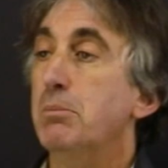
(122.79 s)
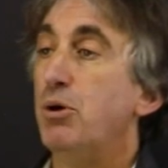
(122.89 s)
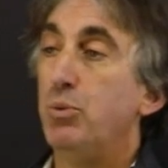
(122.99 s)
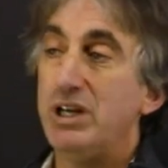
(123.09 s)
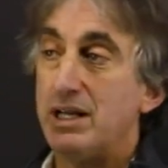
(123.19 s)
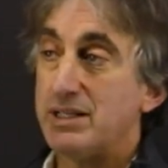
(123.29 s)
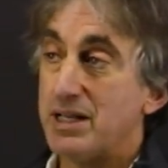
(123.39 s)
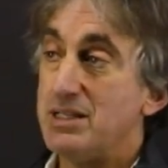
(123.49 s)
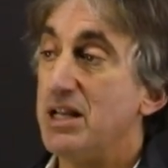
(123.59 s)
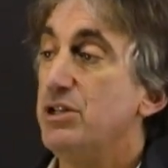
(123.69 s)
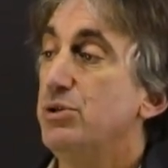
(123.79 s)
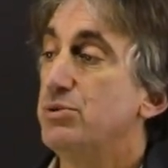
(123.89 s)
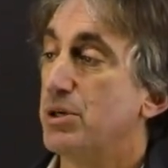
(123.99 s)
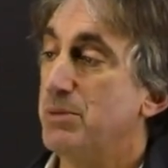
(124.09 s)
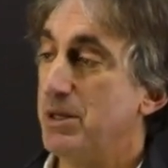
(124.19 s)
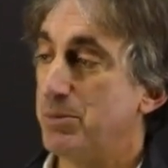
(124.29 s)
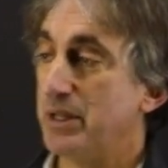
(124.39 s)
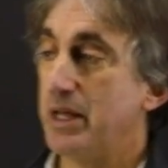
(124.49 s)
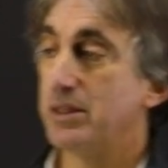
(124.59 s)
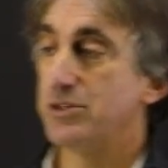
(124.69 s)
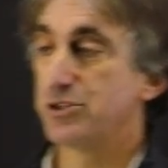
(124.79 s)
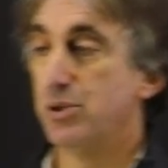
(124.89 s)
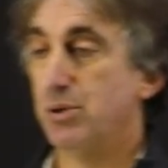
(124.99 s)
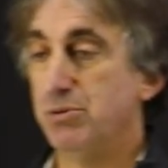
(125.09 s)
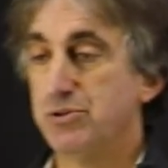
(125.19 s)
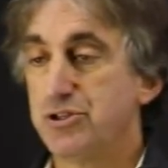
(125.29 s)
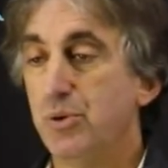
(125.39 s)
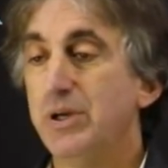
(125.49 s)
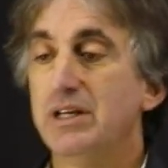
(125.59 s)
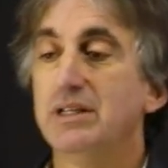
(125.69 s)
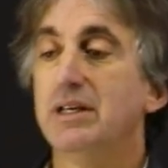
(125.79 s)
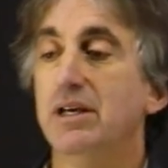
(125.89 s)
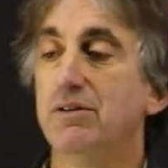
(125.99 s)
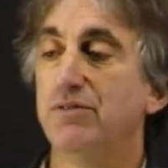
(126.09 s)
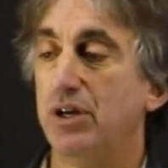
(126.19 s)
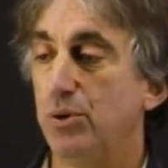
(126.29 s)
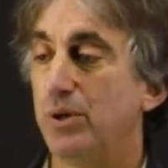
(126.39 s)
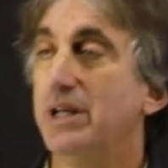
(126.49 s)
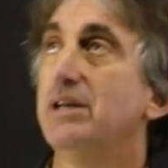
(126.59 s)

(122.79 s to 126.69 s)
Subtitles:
But we can continue to manipulate this global. So we can give an already